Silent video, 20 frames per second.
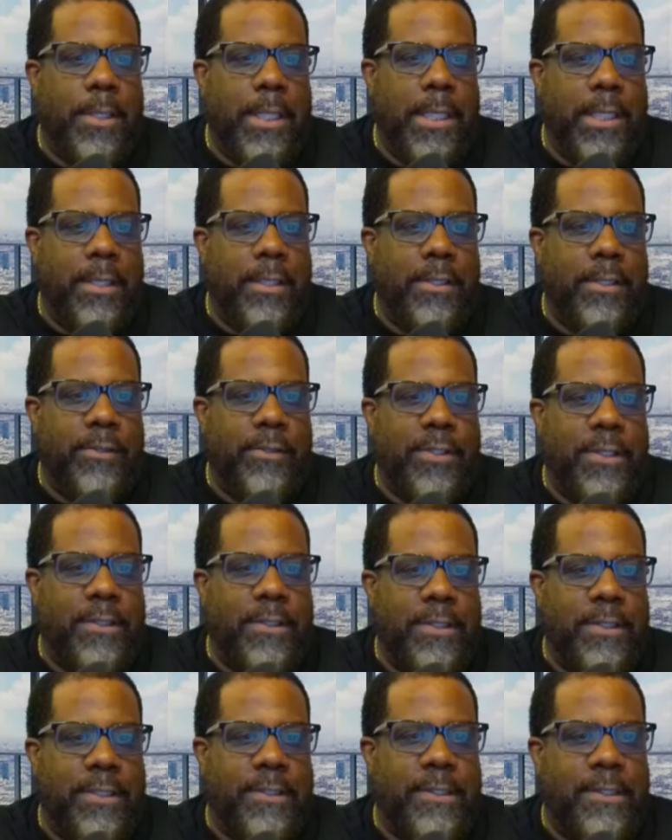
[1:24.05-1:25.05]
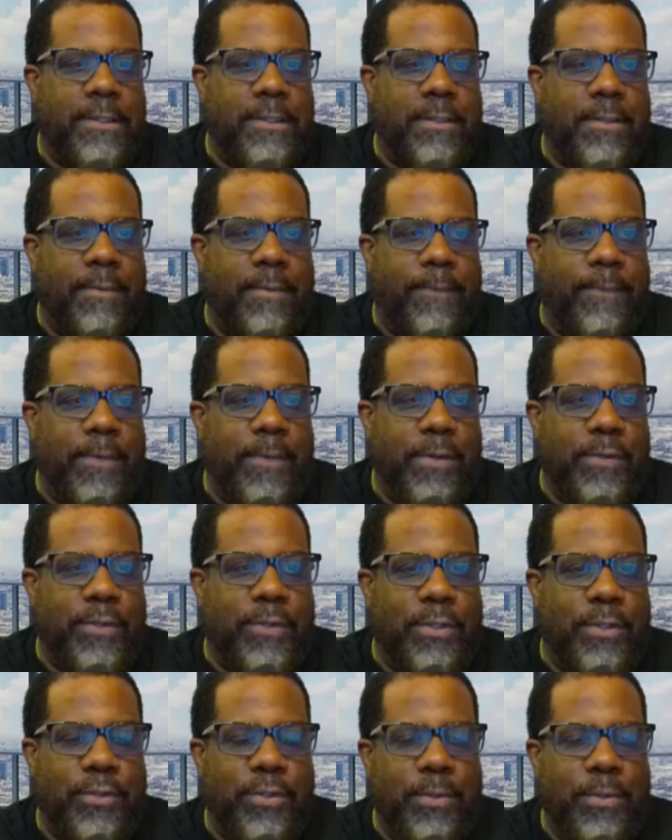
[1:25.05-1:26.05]
And since this is the
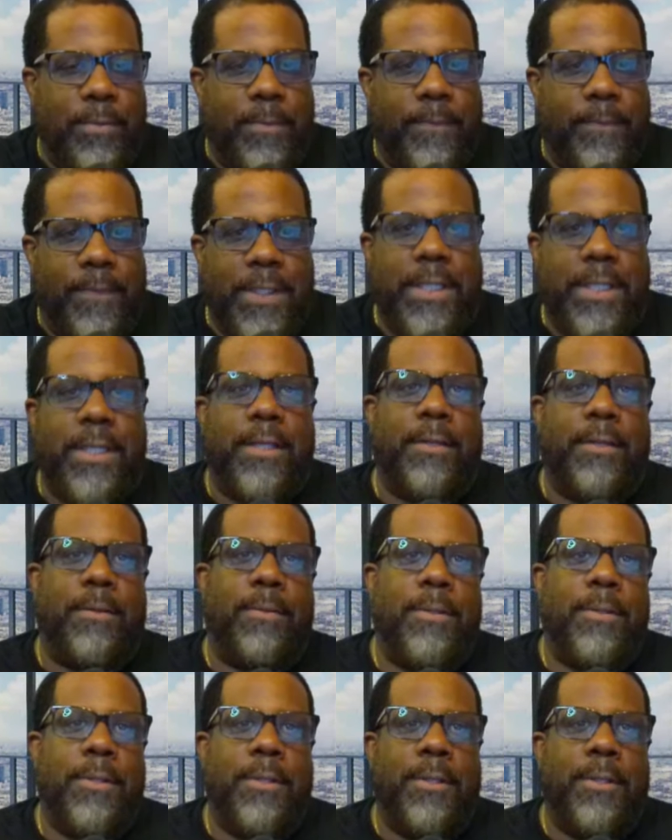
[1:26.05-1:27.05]
first June video,